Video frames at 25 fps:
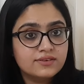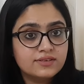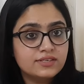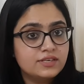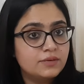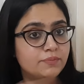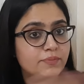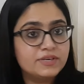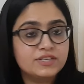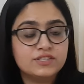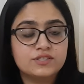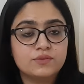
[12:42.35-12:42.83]

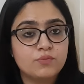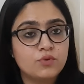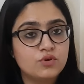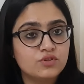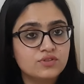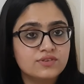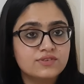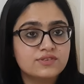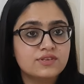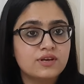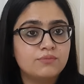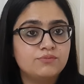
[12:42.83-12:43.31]
Depends upon
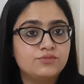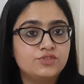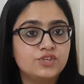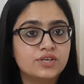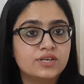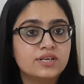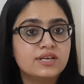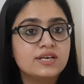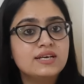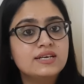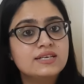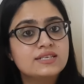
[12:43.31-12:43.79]
the
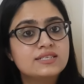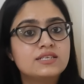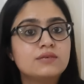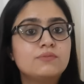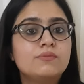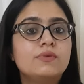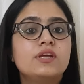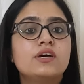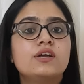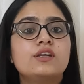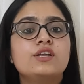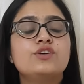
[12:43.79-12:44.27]
subject.
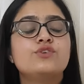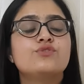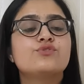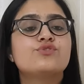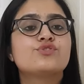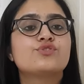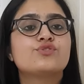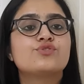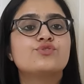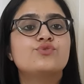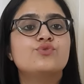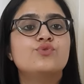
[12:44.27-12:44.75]
Similarly, you
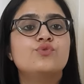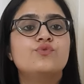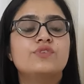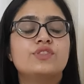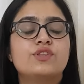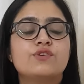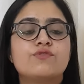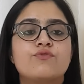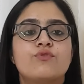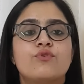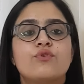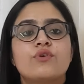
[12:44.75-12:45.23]
should do with
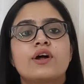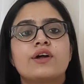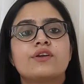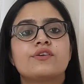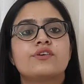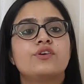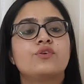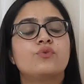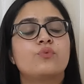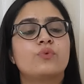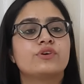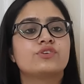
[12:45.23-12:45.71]
the
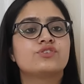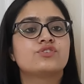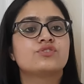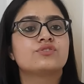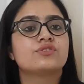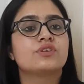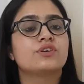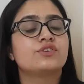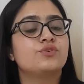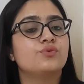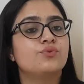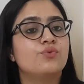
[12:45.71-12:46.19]
400 questions
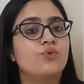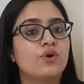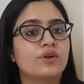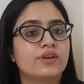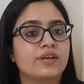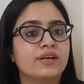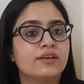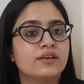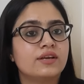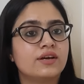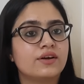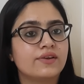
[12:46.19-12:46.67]
that you
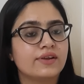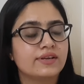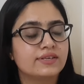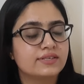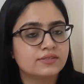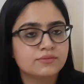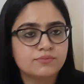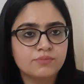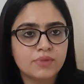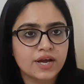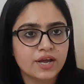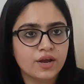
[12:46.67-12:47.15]
got incorrect
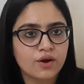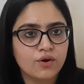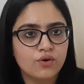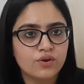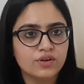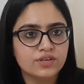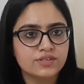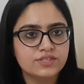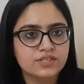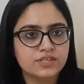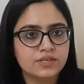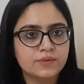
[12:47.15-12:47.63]
in
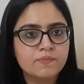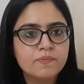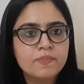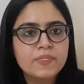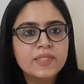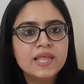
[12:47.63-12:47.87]
biology.